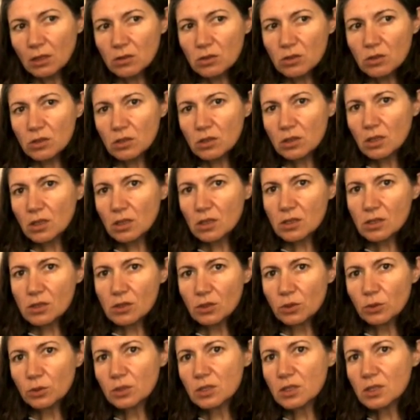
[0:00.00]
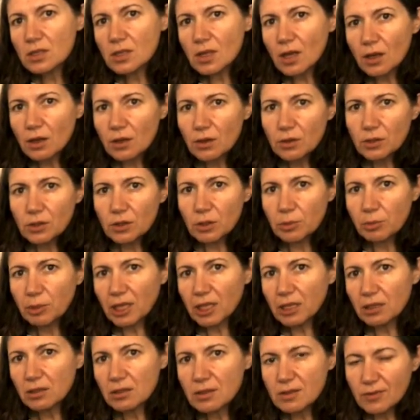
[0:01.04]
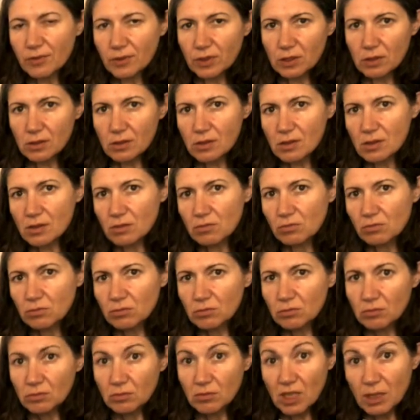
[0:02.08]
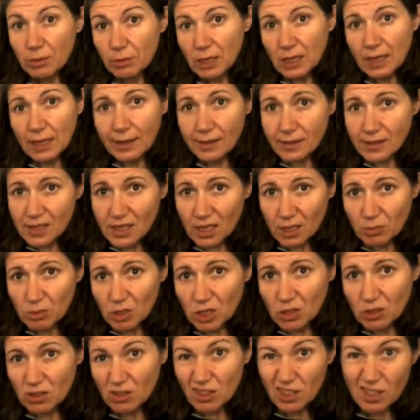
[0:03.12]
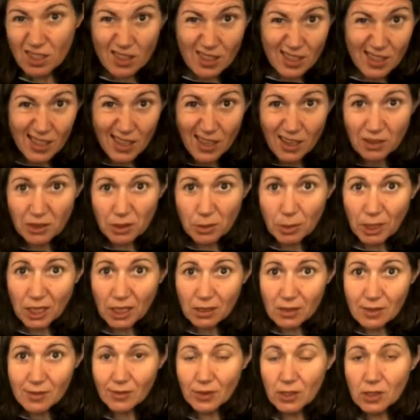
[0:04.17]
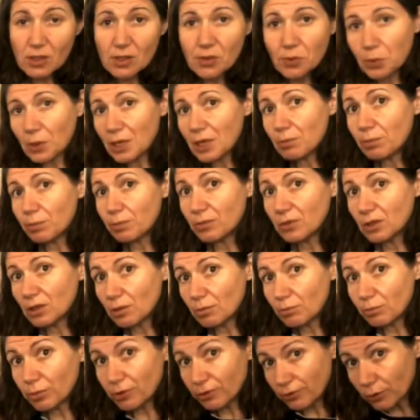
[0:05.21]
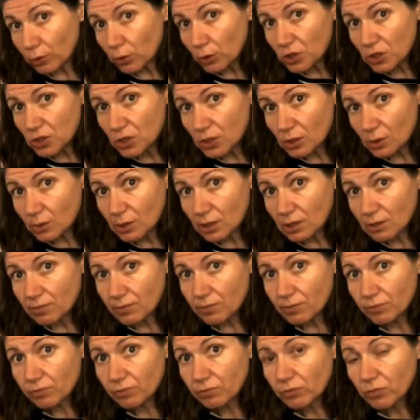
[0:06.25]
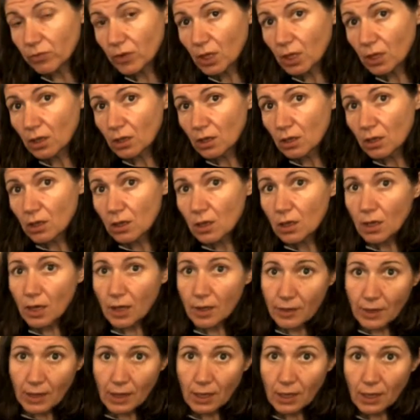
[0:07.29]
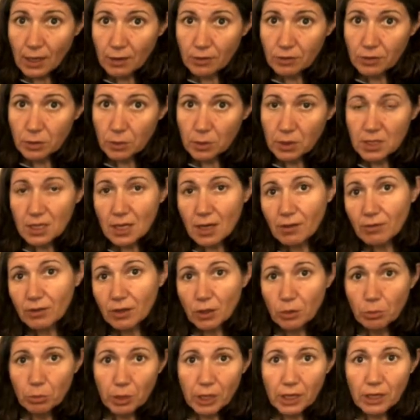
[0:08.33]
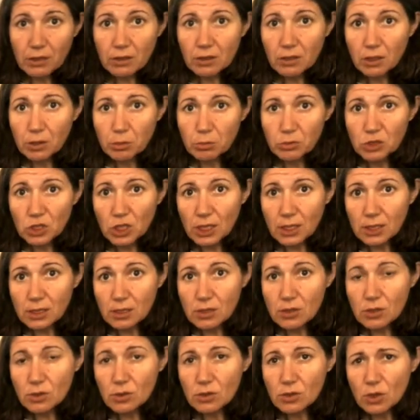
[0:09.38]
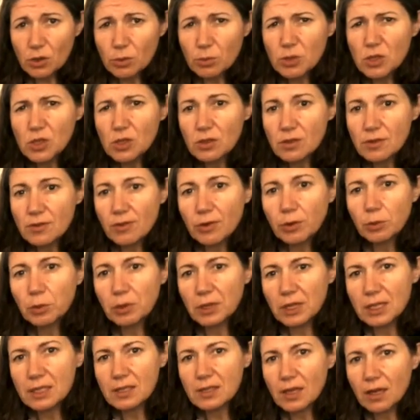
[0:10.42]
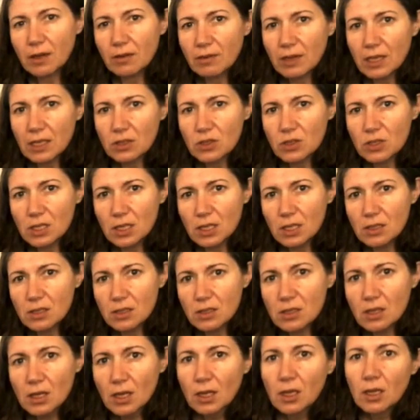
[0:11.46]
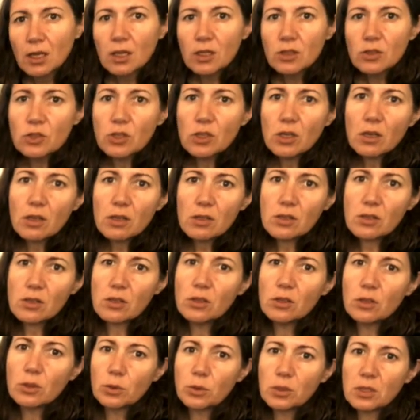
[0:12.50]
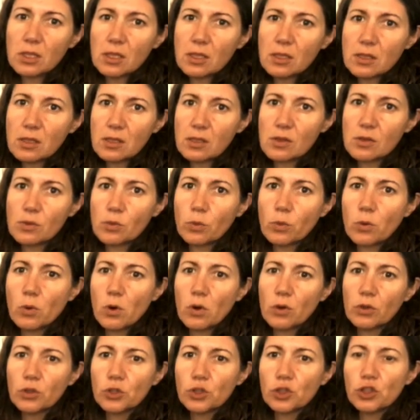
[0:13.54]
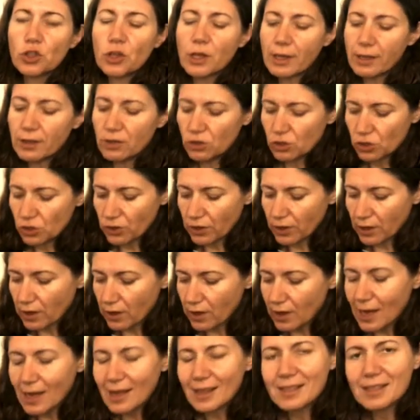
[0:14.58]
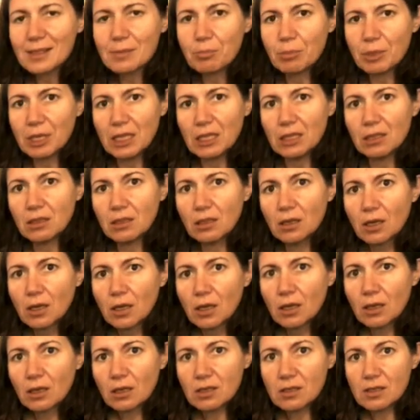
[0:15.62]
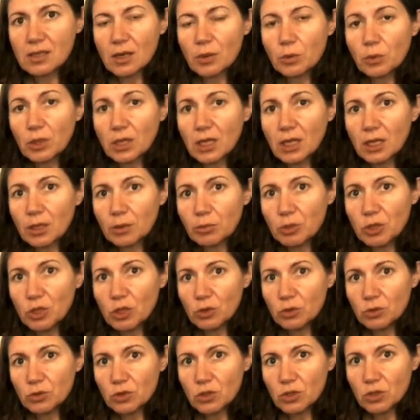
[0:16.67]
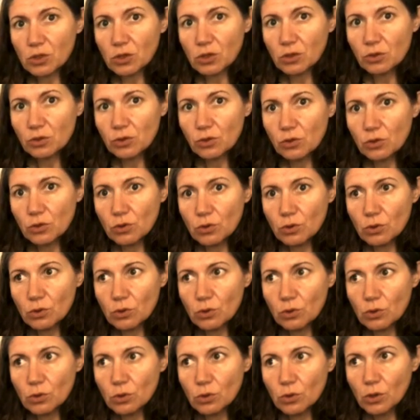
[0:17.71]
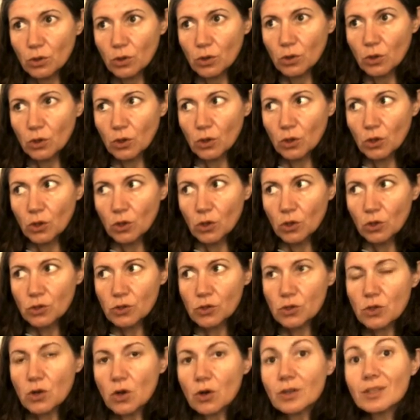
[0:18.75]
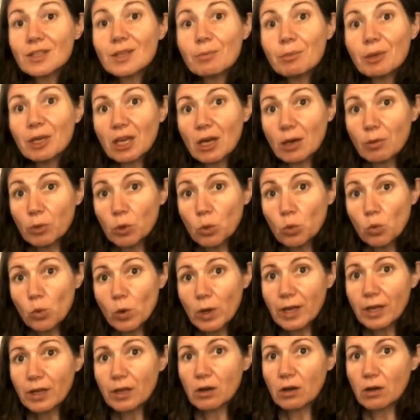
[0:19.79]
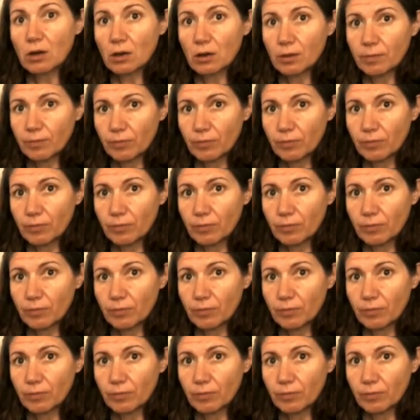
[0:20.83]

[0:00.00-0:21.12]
Just notice how your balance feels. Maybe next time you do this, see how your balance feels the way before you do it. And then afterwards have a compare and contrast. So it's always useful with these kind of exercises just to notice what change there has been, because that will help you to start to become aware,